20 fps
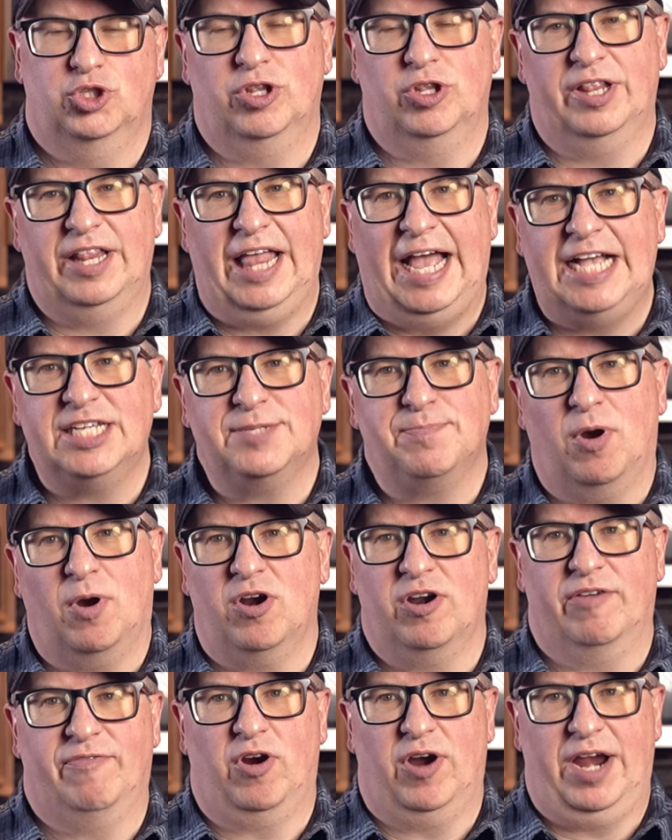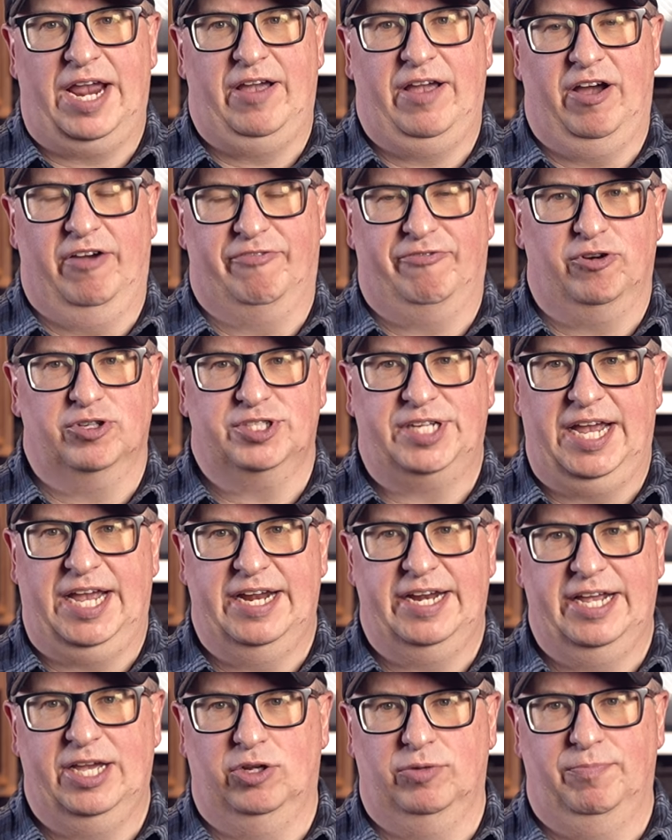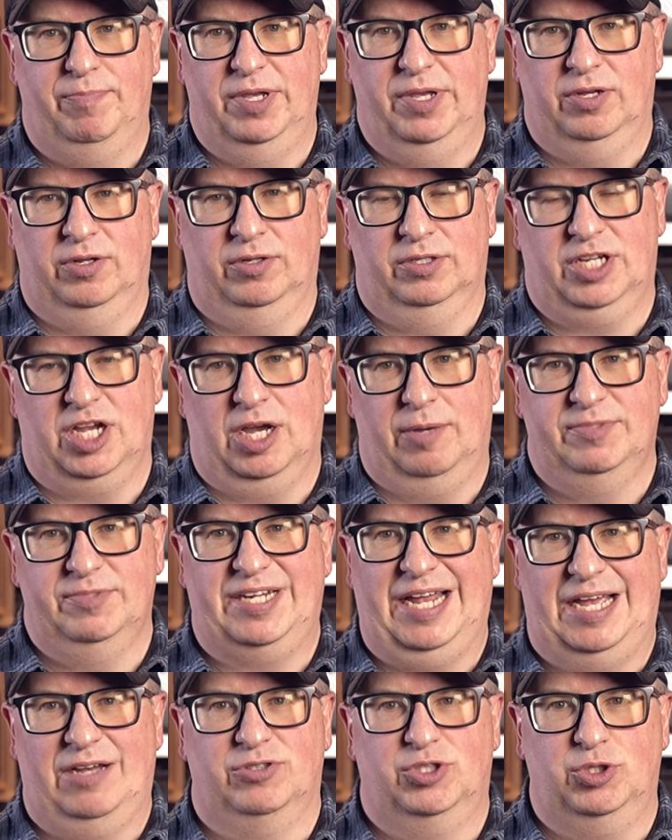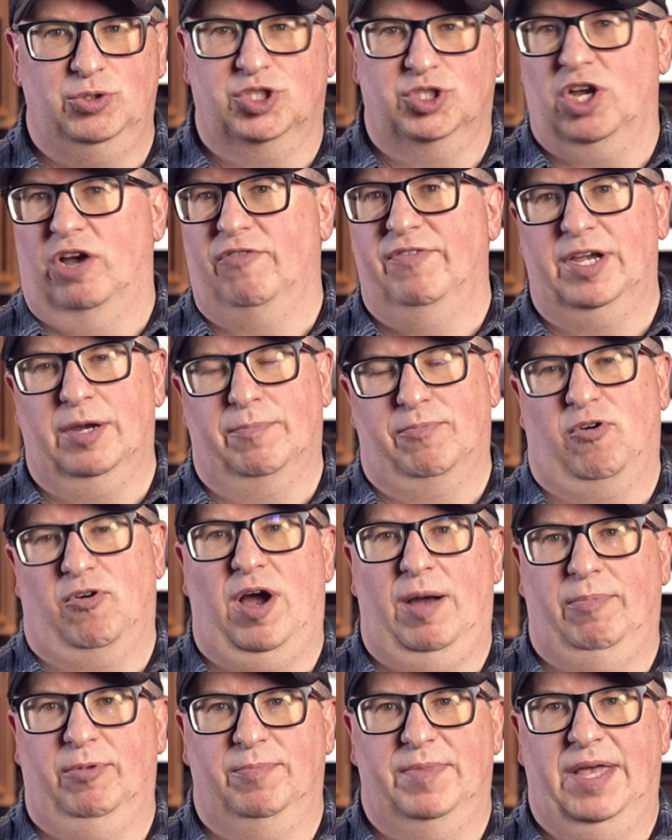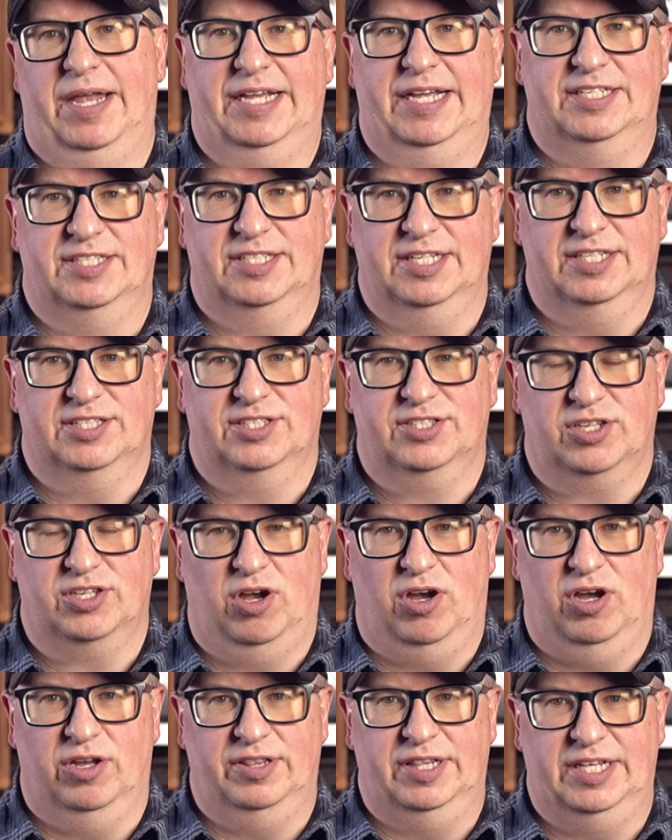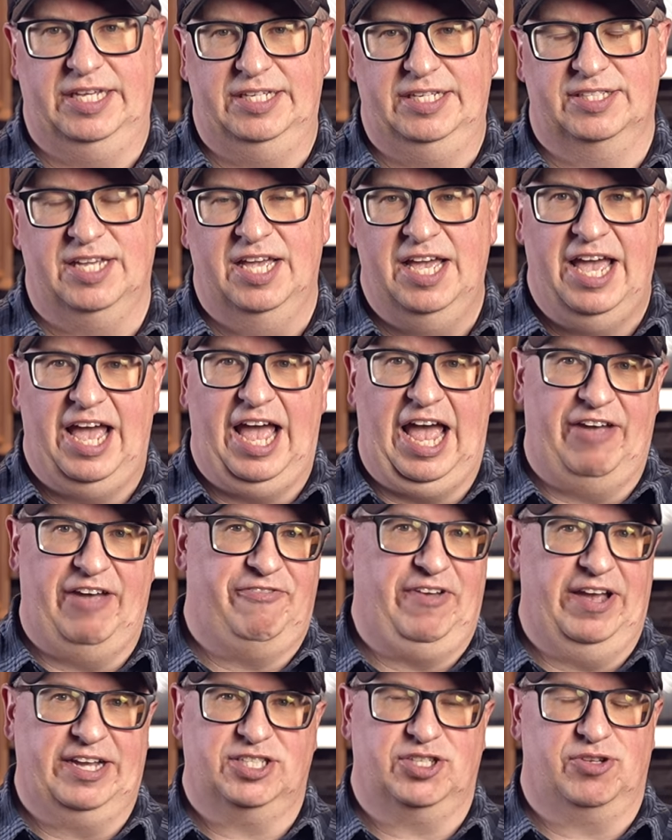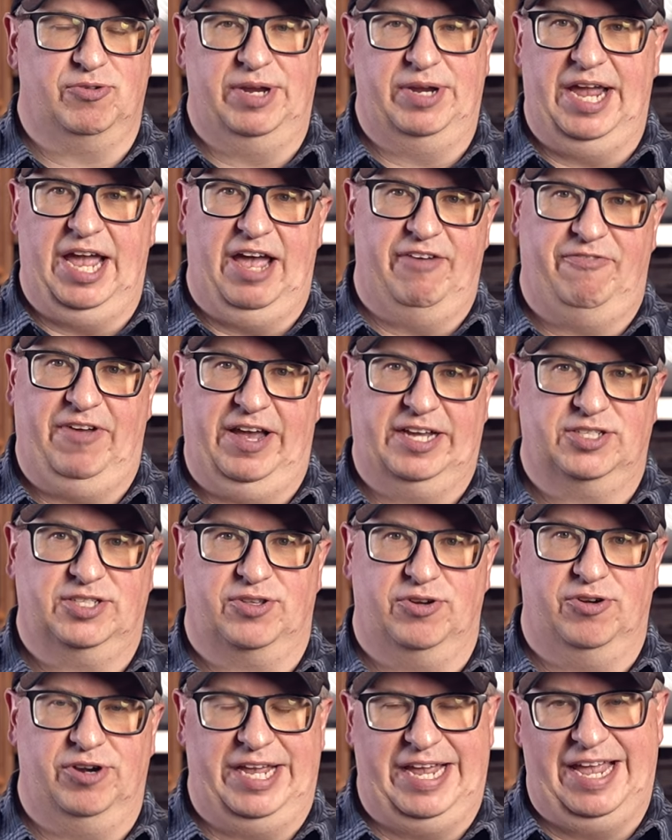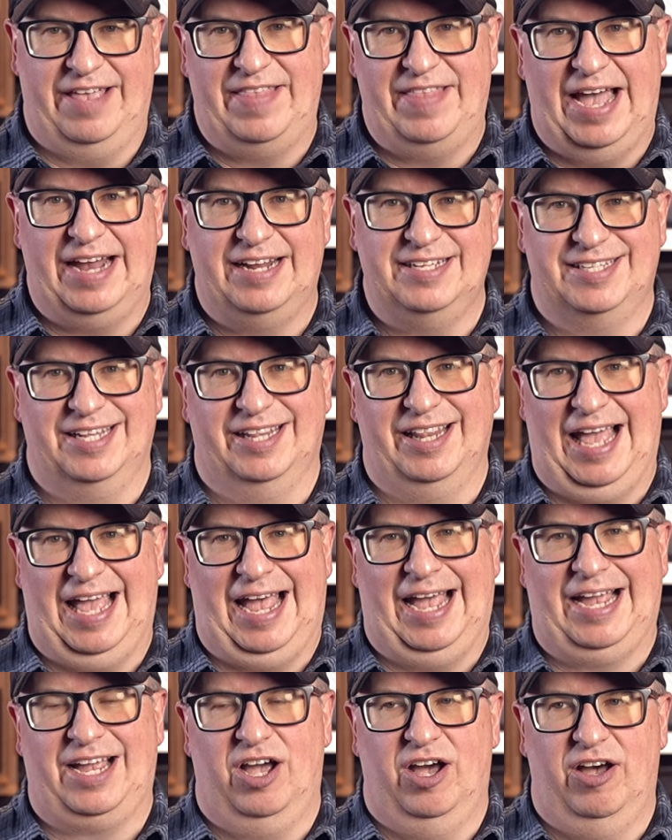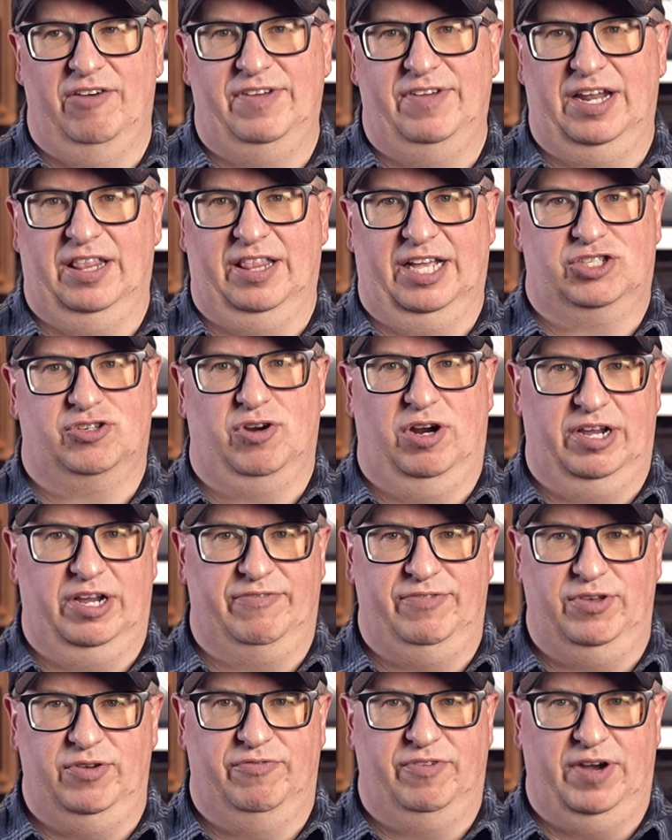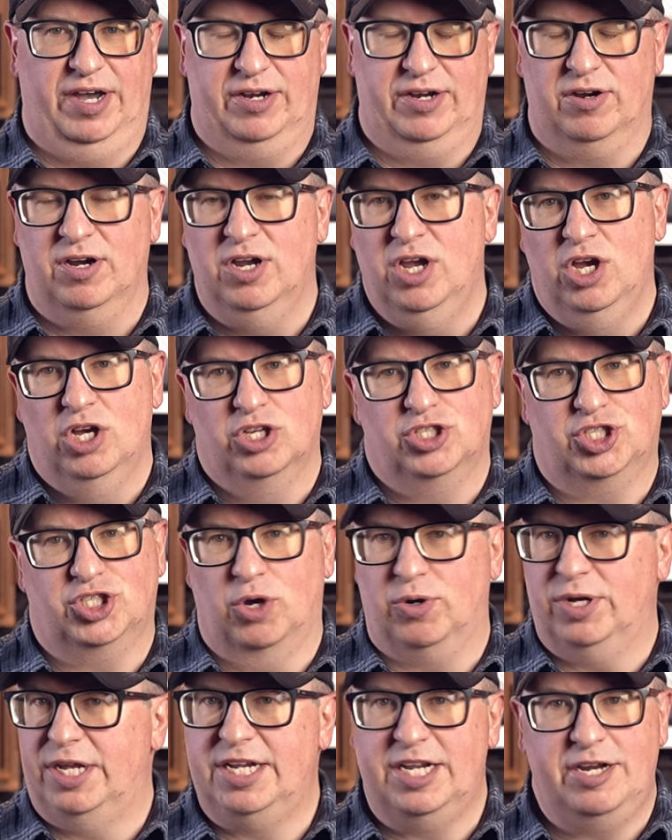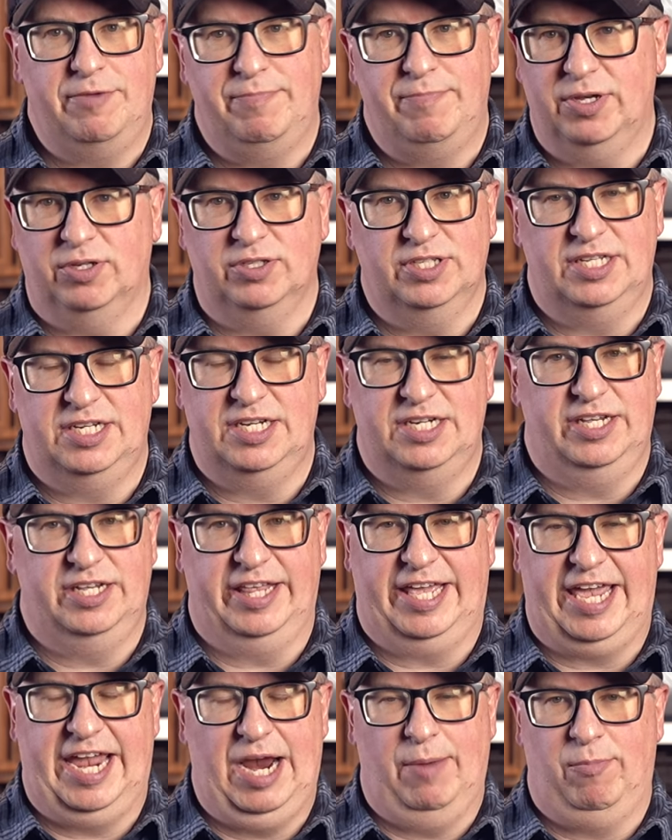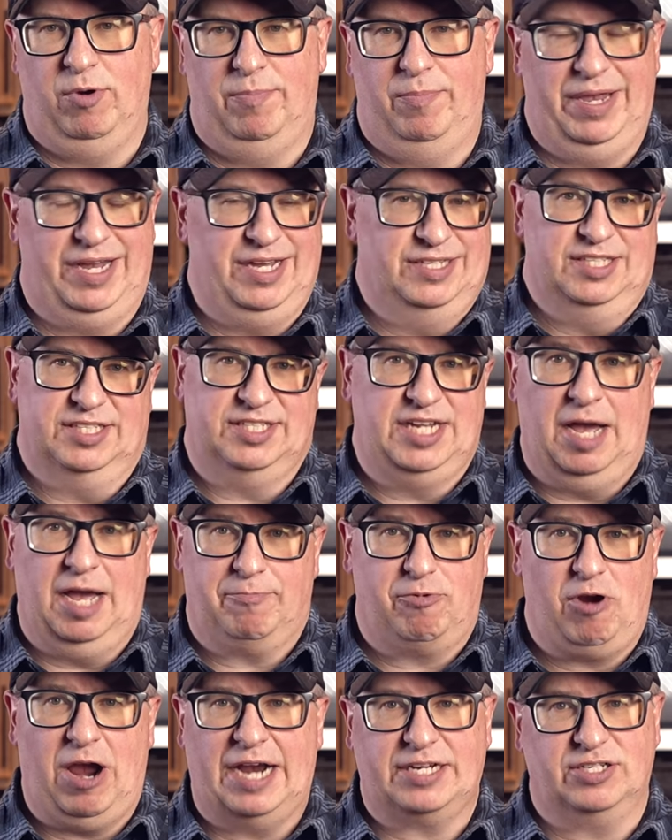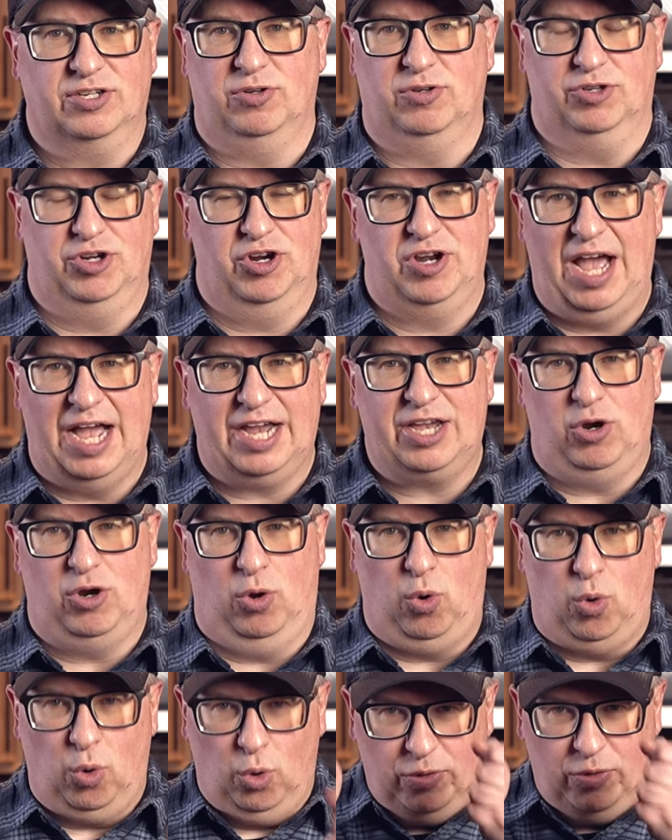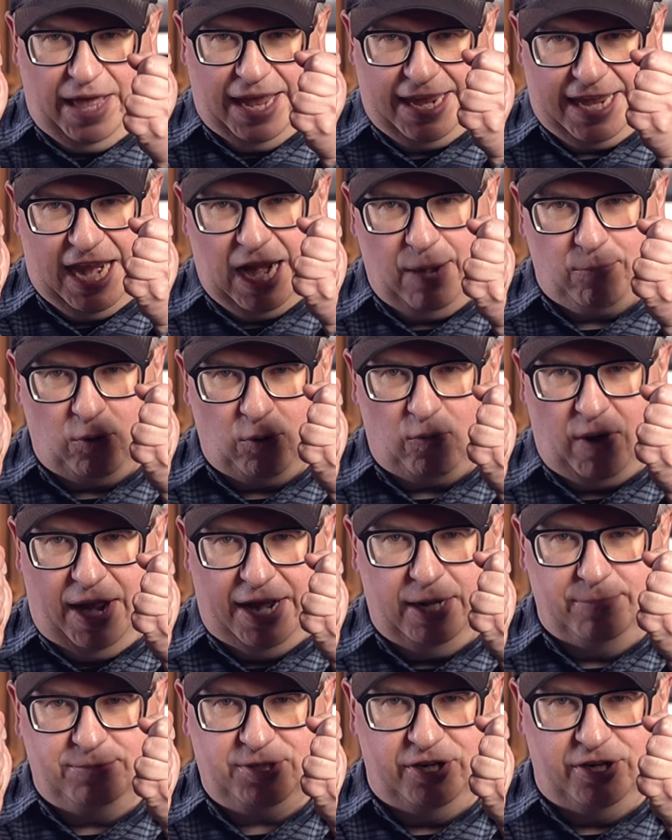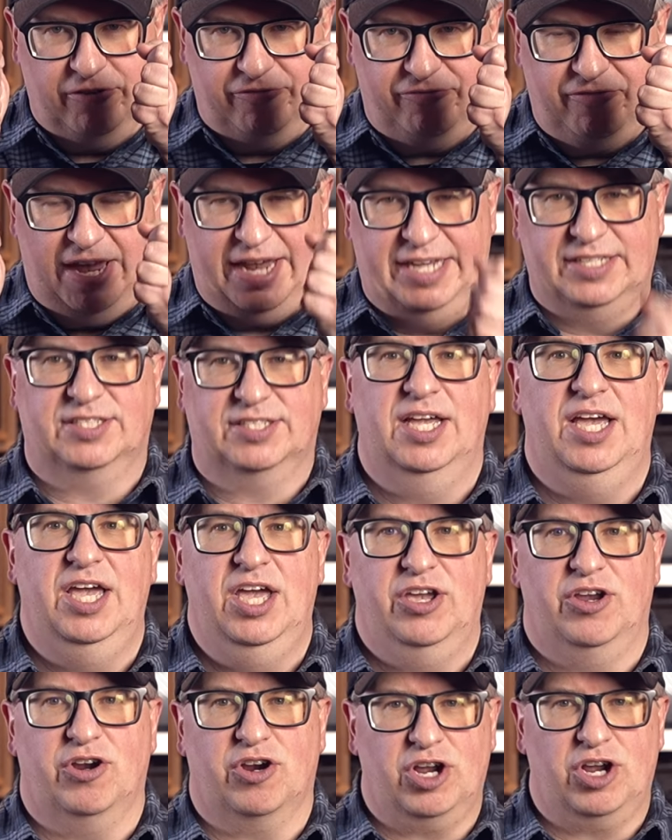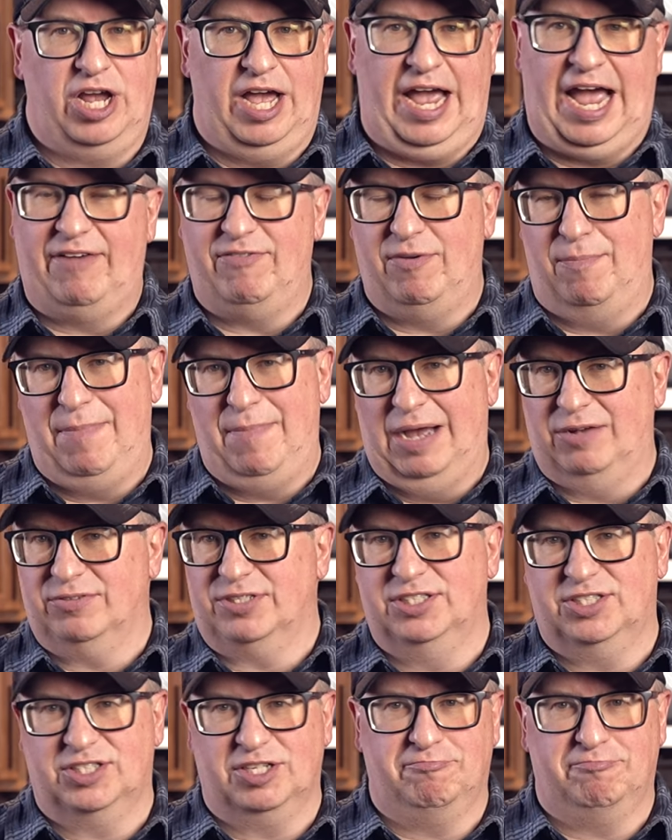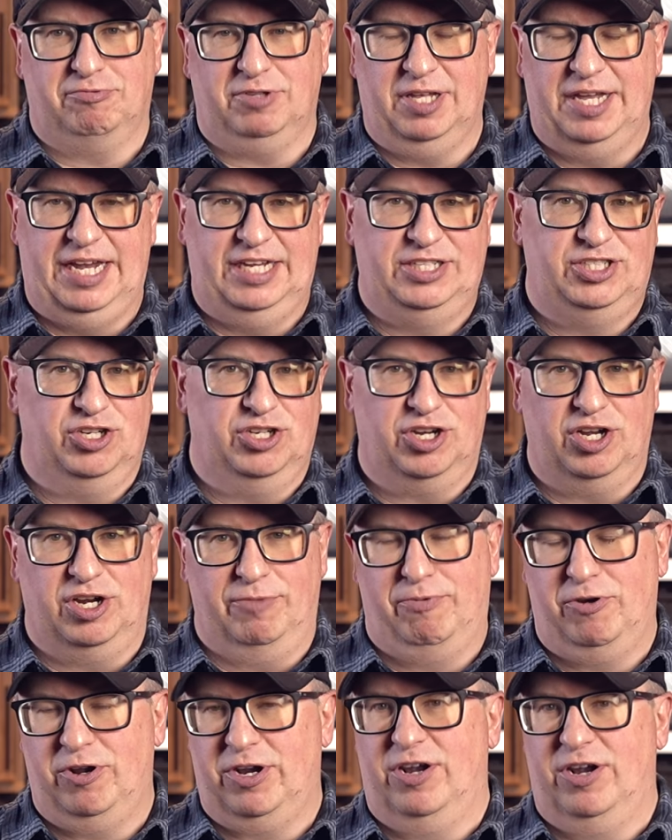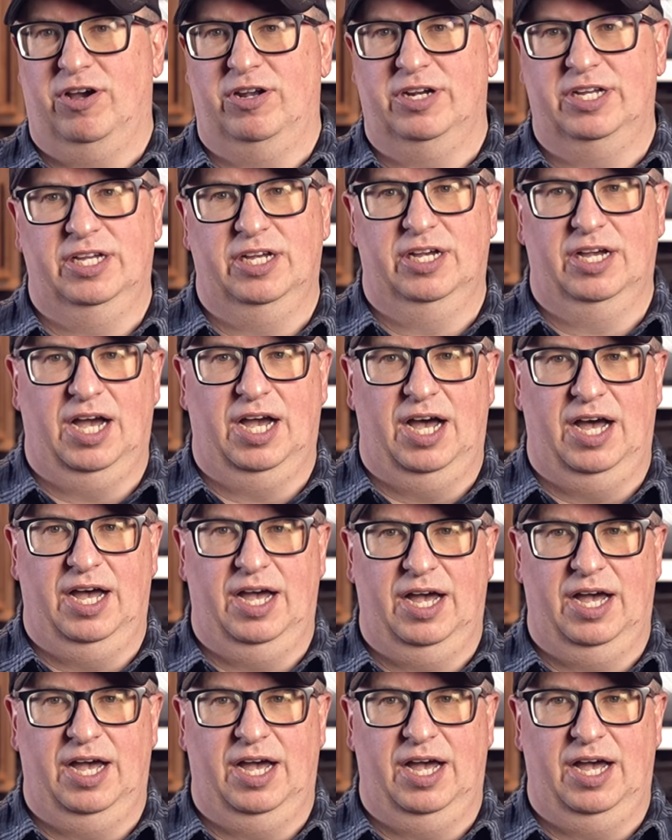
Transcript: So the last part of our first handheld build comes down to solving a problem that exists on these FX3, FX30, and that is the lack of an electronic viewfinder. Sony didn't build it into the camera because it's not practical. You're not gonna hold that camera right up to your face. You're gonna have it mounted someplace, you're gonna put it on a